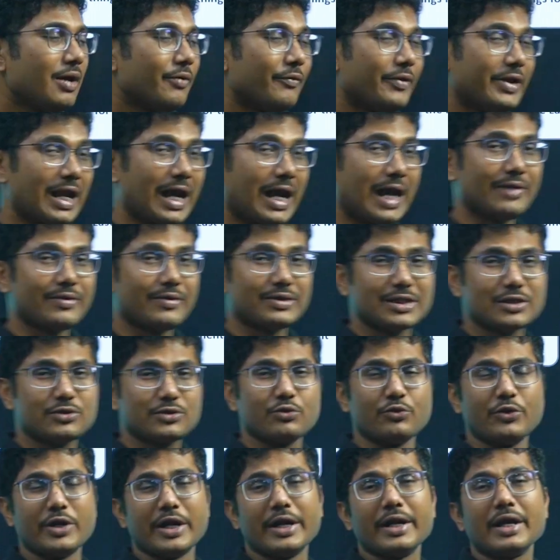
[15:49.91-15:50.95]
when I was a
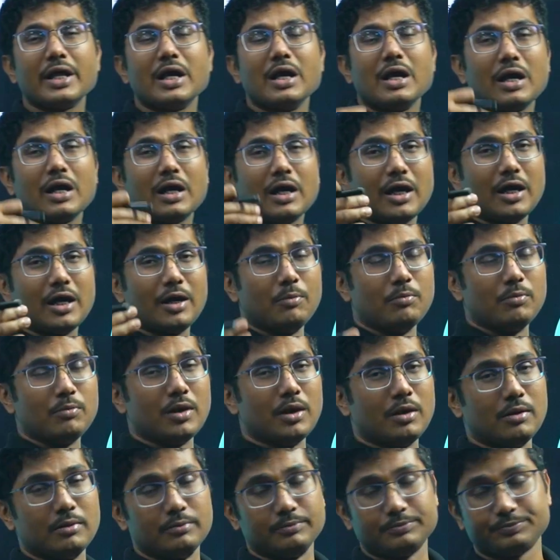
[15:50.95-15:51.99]
student,
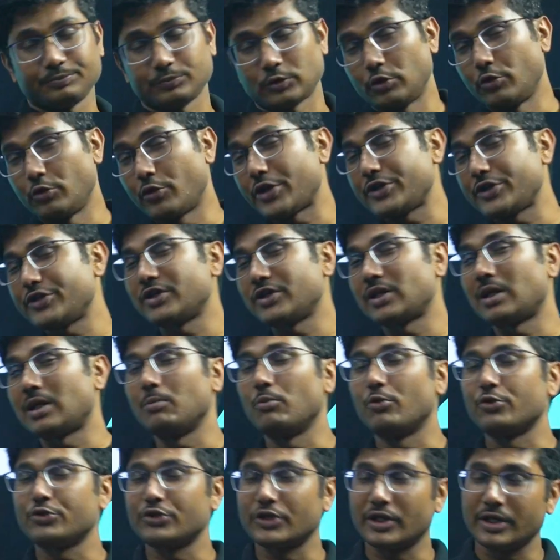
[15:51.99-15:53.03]
rotational
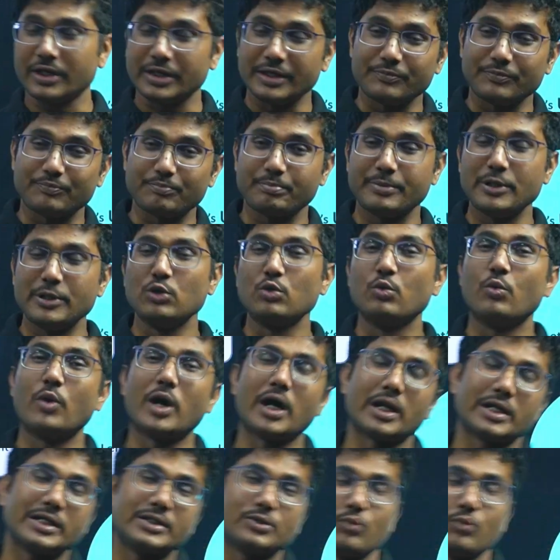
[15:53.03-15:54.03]
motion in PU1 is